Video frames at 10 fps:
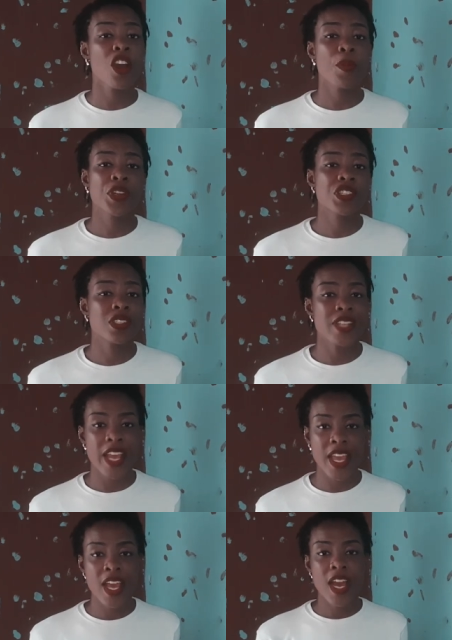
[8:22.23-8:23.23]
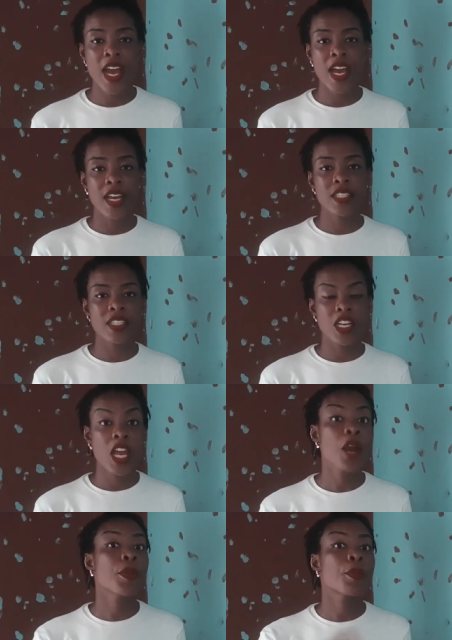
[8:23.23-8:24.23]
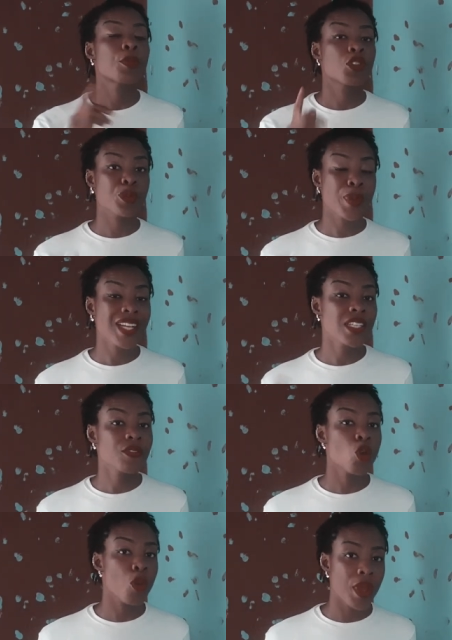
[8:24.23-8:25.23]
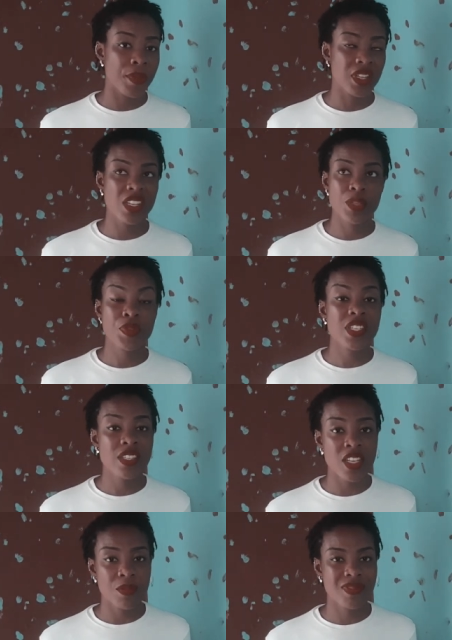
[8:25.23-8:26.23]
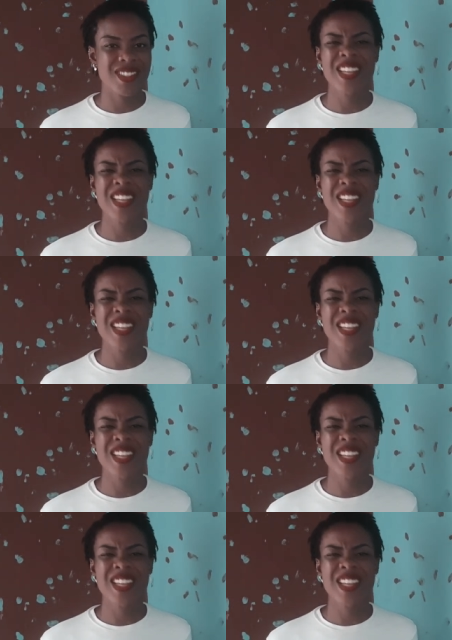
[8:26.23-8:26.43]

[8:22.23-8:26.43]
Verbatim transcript: a corporate today, and uh, help a prospective core member. That's P C M.